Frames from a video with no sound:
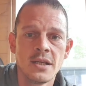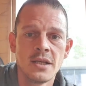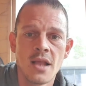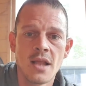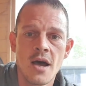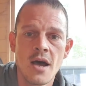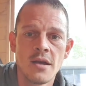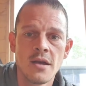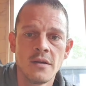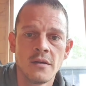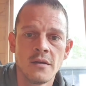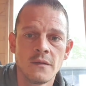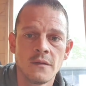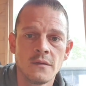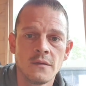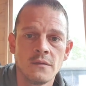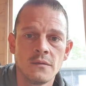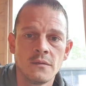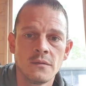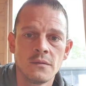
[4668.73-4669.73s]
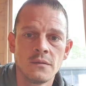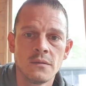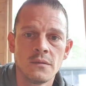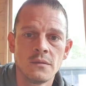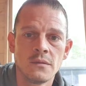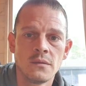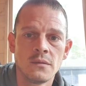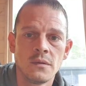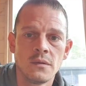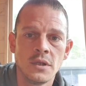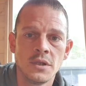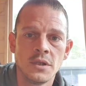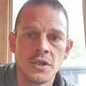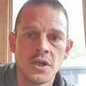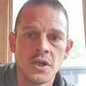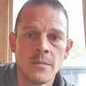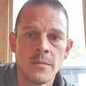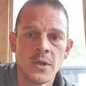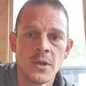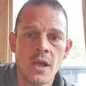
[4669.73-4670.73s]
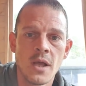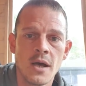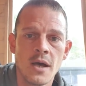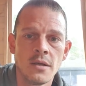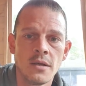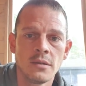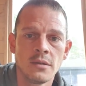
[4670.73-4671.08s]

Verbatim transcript: like legitimately.